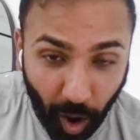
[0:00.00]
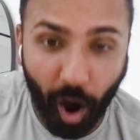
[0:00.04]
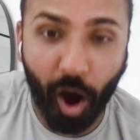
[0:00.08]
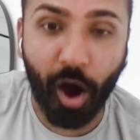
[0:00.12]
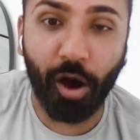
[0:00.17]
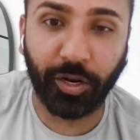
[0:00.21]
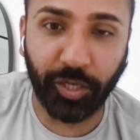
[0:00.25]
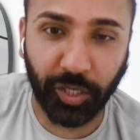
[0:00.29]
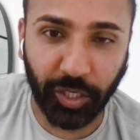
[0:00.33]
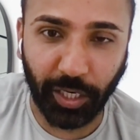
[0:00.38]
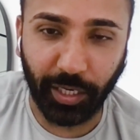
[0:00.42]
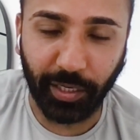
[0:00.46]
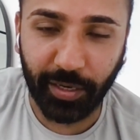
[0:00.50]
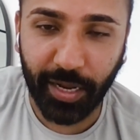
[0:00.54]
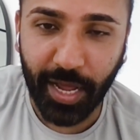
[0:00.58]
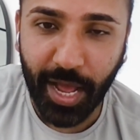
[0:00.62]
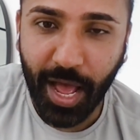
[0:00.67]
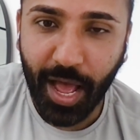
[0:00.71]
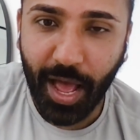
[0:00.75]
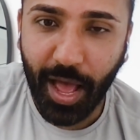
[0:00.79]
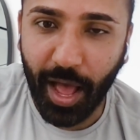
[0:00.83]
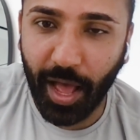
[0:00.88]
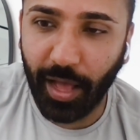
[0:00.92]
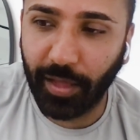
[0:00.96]
an auction,
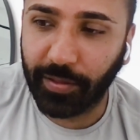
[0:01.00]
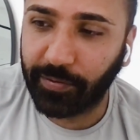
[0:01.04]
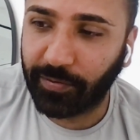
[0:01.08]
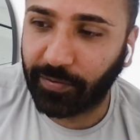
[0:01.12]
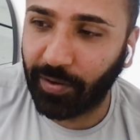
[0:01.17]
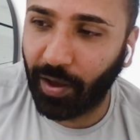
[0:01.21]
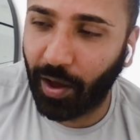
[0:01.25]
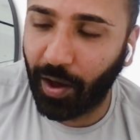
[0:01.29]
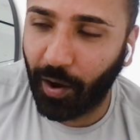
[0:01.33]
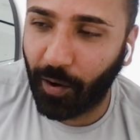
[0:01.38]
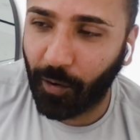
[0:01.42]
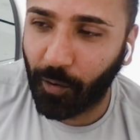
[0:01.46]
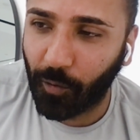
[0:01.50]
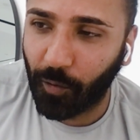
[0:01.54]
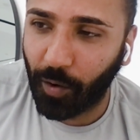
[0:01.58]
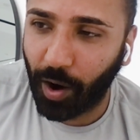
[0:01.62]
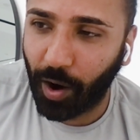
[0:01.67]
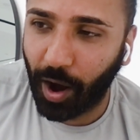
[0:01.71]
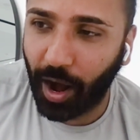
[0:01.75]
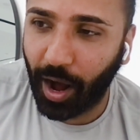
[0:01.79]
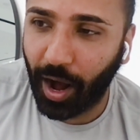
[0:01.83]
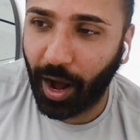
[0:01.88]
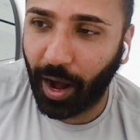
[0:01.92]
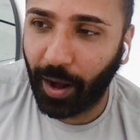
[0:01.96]
and
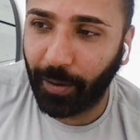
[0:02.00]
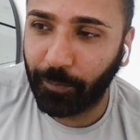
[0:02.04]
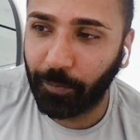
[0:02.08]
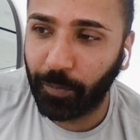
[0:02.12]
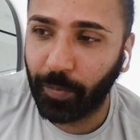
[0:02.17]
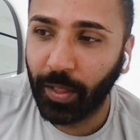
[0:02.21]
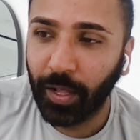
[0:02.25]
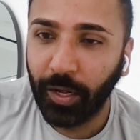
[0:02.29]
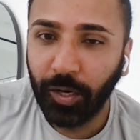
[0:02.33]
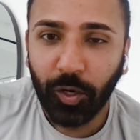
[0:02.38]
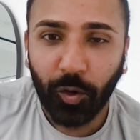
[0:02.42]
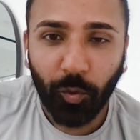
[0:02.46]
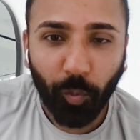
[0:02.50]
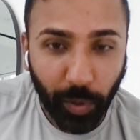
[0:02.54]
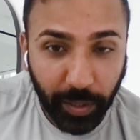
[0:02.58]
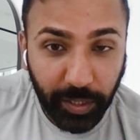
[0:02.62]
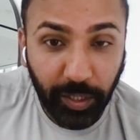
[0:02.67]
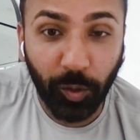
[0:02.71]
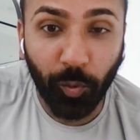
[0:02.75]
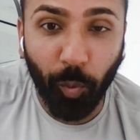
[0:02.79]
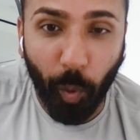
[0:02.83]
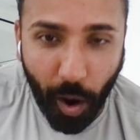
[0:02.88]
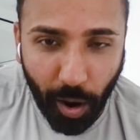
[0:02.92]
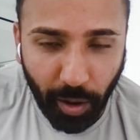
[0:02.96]
so um, when
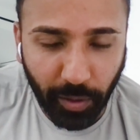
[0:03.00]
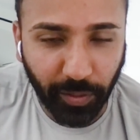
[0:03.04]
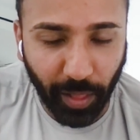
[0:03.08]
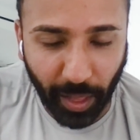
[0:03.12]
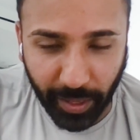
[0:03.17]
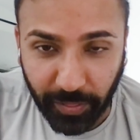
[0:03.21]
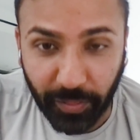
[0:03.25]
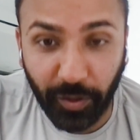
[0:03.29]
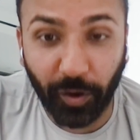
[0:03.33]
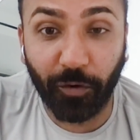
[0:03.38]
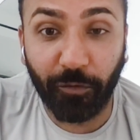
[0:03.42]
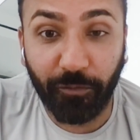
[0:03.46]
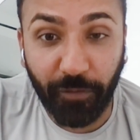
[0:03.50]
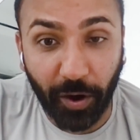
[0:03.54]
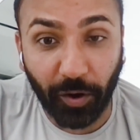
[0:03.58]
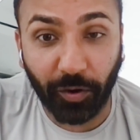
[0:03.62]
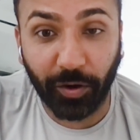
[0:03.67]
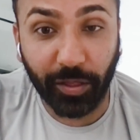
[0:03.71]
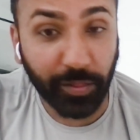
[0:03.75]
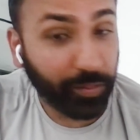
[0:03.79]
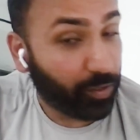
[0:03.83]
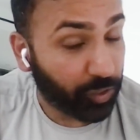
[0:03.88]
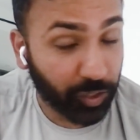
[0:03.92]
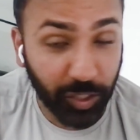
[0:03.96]
you walk, like, they're
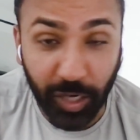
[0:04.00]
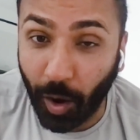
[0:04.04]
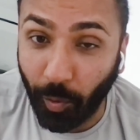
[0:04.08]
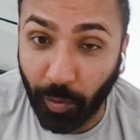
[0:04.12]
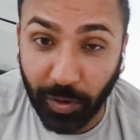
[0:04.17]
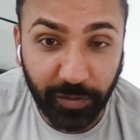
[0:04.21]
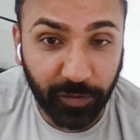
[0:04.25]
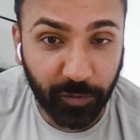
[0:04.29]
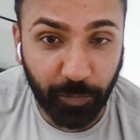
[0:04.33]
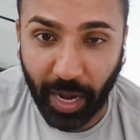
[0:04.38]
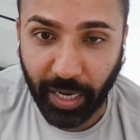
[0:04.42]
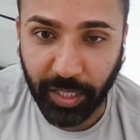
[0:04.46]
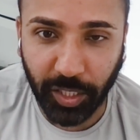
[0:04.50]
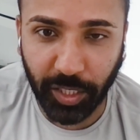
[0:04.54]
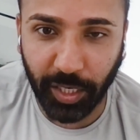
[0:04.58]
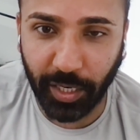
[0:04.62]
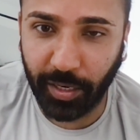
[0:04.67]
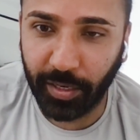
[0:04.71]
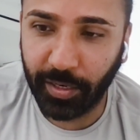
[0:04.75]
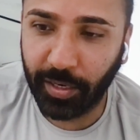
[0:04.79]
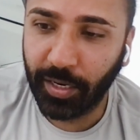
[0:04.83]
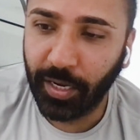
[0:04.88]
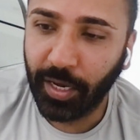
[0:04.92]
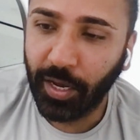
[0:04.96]
very there's no
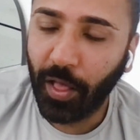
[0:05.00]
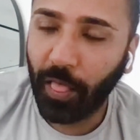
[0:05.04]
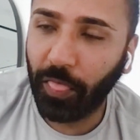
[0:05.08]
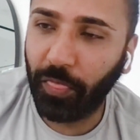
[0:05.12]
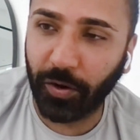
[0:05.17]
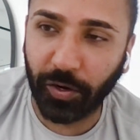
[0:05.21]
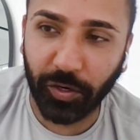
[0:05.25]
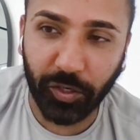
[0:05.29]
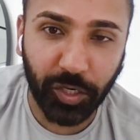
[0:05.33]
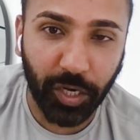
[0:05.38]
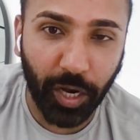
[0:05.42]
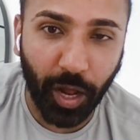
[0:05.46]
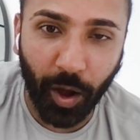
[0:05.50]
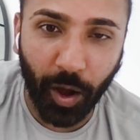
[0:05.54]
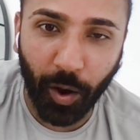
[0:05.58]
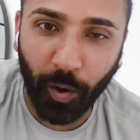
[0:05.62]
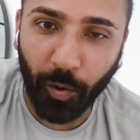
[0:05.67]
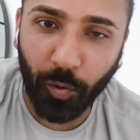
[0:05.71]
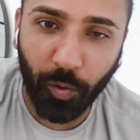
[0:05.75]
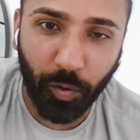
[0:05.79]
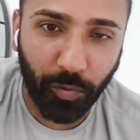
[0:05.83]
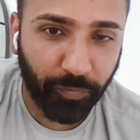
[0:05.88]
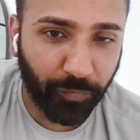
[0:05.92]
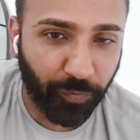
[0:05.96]
inspection, there's
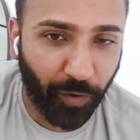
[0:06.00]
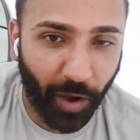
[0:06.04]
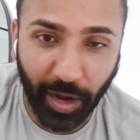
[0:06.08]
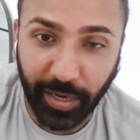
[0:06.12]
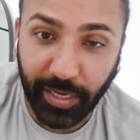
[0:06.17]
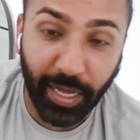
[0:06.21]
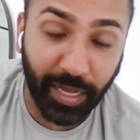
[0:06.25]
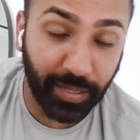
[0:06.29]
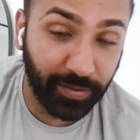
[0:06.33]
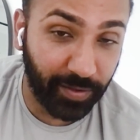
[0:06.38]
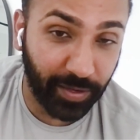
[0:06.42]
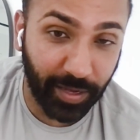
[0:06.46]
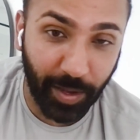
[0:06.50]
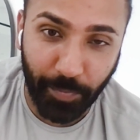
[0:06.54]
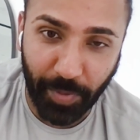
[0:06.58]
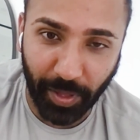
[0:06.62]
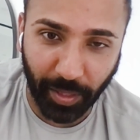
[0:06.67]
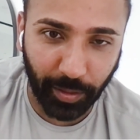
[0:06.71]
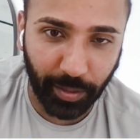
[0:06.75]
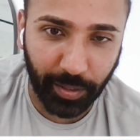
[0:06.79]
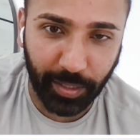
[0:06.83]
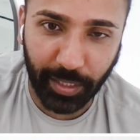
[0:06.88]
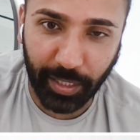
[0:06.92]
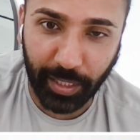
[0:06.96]
no financing
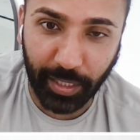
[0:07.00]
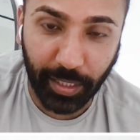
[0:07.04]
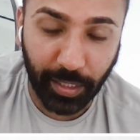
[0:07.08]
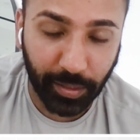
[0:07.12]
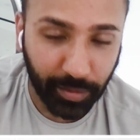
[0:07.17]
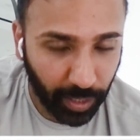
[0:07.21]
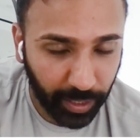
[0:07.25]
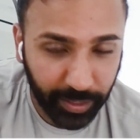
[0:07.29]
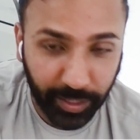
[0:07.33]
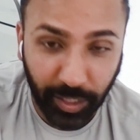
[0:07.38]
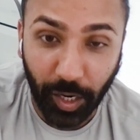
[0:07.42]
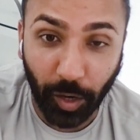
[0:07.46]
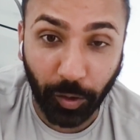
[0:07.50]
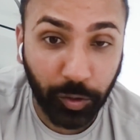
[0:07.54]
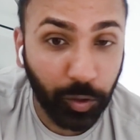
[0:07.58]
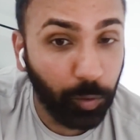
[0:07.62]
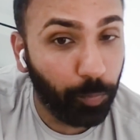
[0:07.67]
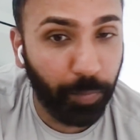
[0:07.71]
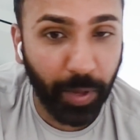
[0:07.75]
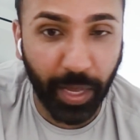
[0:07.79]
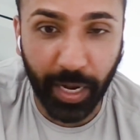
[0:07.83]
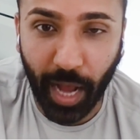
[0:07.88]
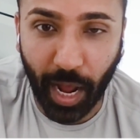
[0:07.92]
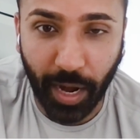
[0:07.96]
ability. Like, you know,
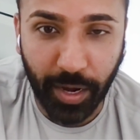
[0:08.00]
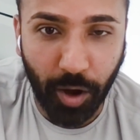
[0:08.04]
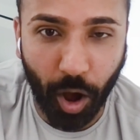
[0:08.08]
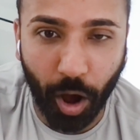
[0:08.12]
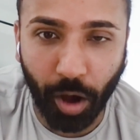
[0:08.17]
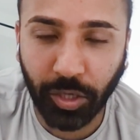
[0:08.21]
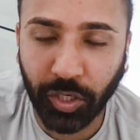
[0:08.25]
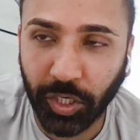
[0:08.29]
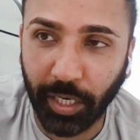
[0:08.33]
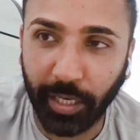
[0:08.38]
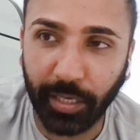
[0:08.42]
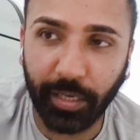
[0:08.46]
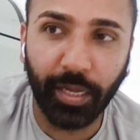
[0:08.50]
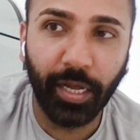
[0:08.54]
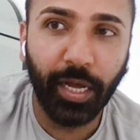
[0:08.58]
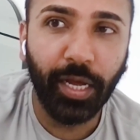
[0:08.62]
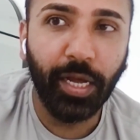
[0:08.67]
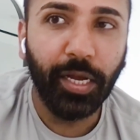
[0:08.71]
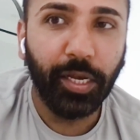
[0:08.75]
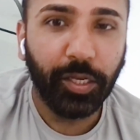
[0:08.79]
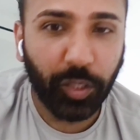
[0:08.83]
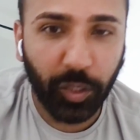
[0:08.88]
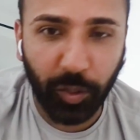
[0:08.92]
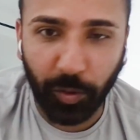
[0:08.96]
you bid on an auction,
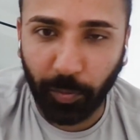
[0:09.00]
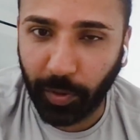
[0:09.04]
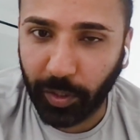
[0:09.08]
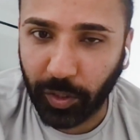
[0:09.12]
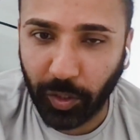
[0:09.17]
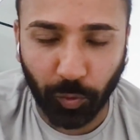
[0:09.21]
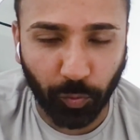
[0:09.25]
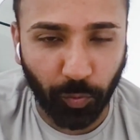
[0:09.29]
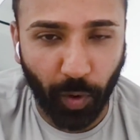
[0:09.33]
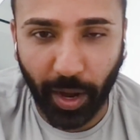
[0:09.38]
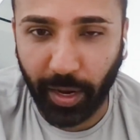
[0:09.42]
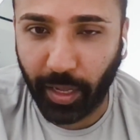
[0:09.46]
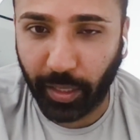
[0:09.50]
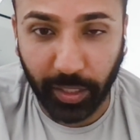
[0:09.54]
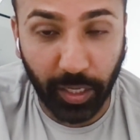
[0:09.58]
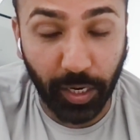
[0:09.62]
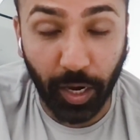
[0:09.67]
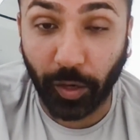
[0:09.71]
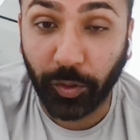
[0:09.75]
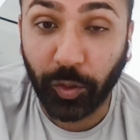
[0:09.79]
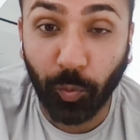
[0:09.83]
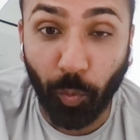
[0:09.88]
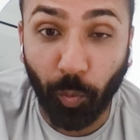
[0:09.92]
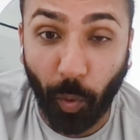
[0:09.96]
you you write,
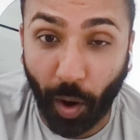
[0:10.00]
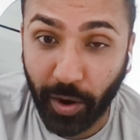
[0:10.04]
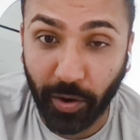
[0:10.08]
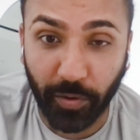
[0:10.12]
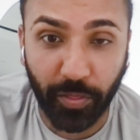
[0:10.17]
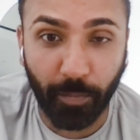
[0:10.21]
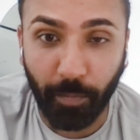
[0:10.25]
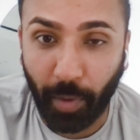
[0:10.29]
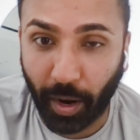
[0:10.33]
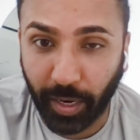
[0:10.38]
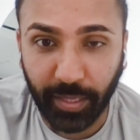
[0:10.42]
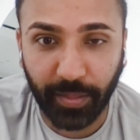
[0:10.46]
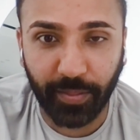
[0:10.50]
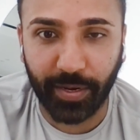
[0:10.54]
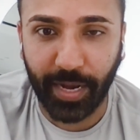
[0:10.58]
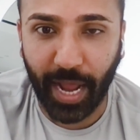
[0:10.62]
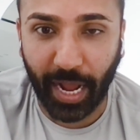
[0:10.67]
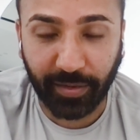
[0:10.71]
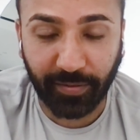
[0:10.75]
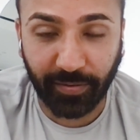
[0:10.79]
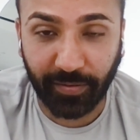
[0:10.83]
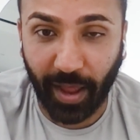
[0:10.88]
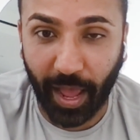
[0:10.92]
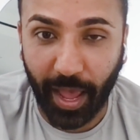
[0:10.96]
you know, you wire the money the
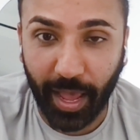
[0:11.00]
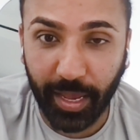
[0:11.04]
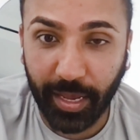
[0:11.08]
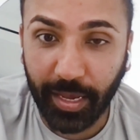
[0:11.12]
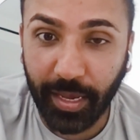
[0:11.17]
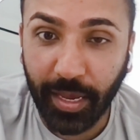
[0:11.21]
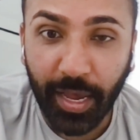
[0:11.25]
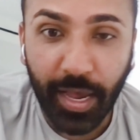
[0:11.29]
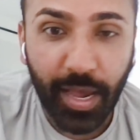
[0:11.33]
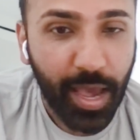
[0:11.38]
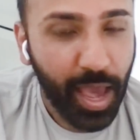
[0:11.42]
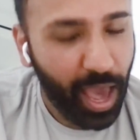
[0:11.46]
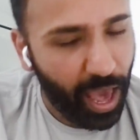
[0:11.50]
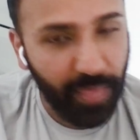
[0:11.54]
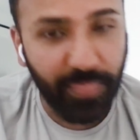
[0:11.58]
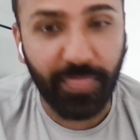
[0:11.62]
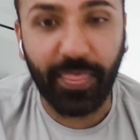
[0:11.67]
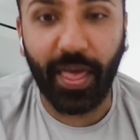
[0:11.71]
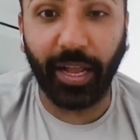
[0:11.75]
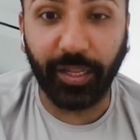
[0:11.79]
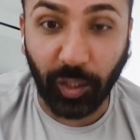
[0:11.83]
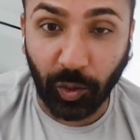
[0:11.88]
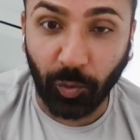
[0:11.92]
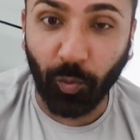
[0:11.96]
next day
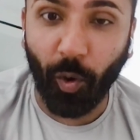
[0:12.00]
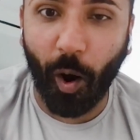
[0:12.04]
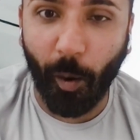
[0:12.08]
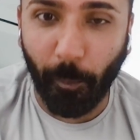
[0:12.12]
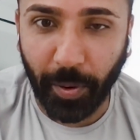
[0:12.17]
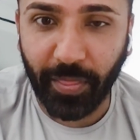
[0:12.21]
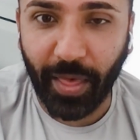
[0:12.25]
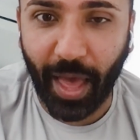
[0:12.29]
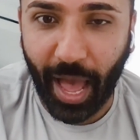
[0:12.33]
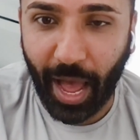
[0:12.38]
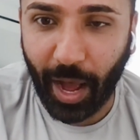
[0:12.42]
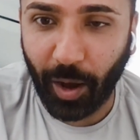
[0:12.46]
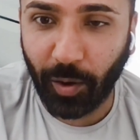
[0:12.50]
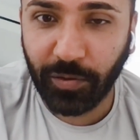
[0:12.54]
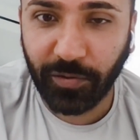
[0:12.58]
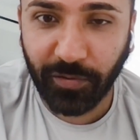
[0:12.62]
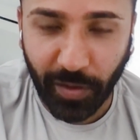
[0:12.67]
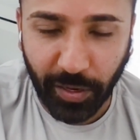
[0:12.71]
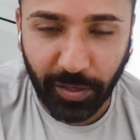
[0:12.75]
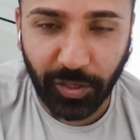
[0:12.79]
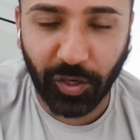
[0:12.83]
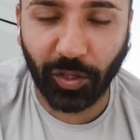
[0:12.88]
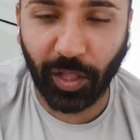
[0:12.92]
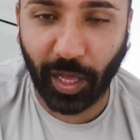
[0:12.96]
and then you open the
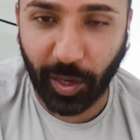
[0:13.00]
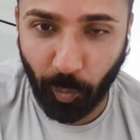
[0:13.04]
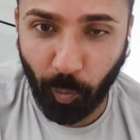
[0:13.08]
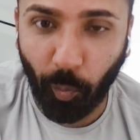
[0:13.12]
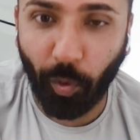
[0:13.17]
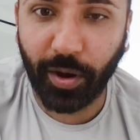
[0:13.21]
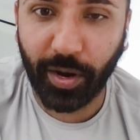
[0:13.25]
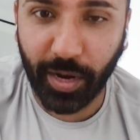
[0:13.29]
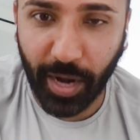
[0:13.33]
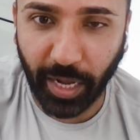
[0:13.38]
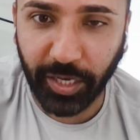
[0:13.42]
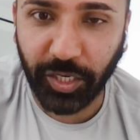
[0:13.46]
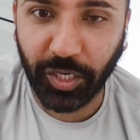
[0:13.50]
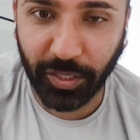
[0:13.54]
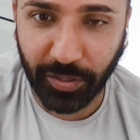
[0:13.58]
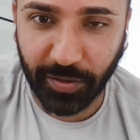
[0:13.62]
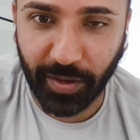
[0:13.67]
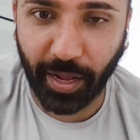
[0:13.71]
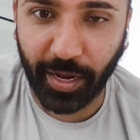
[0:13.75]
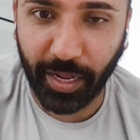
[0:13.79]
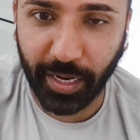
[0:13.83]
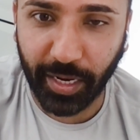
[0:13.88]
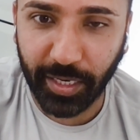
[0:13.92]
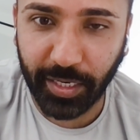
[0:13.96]
house and you're like, what did I
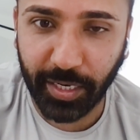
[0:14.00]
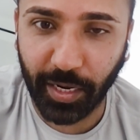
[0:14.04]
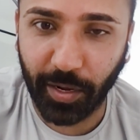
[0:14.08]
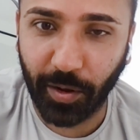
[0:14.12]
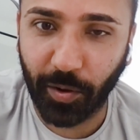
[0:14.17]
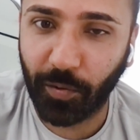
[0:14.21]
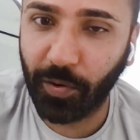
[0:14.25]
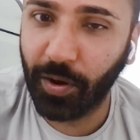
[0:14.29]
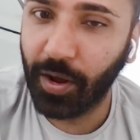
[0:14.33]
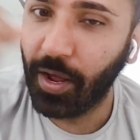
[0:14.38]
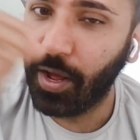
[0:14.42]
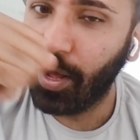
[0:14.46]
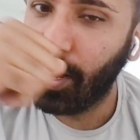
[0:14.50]
just get into?